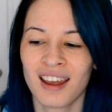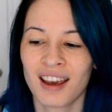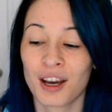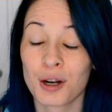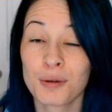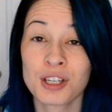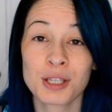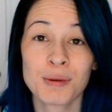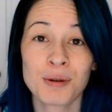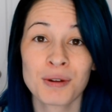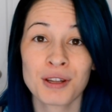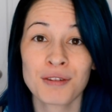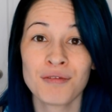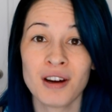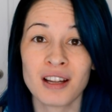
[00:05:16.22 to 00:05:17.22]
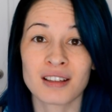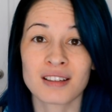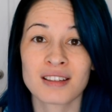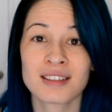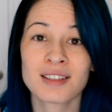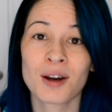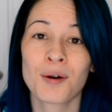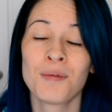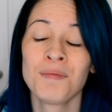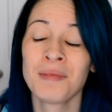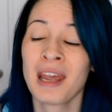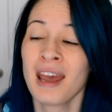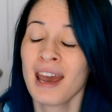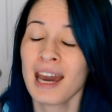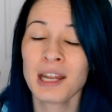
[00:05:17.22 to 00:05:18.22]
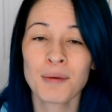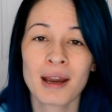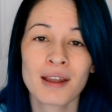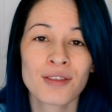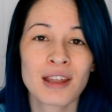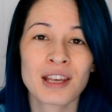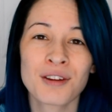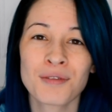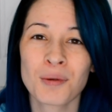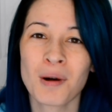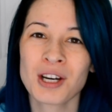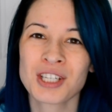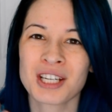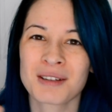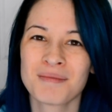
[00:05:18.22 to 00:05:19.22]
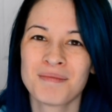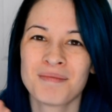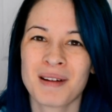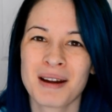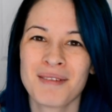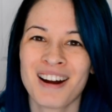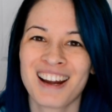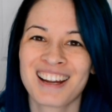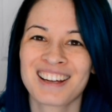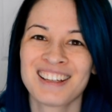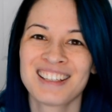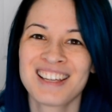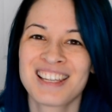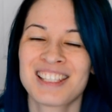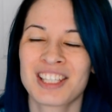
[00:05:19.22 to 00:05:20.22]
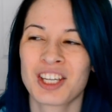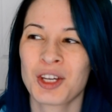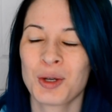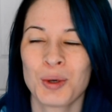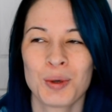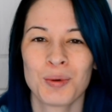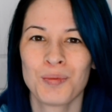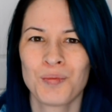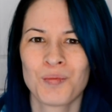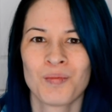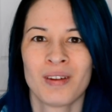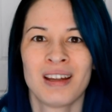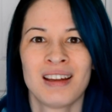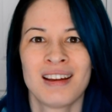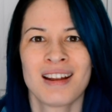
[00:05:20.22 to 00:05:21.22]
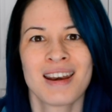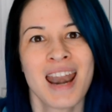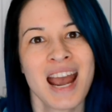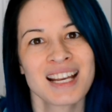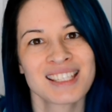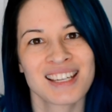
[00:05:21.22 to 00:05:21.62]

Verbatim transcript: it would just be really fun. So anyway, thank you for watching. Bye bye. See you next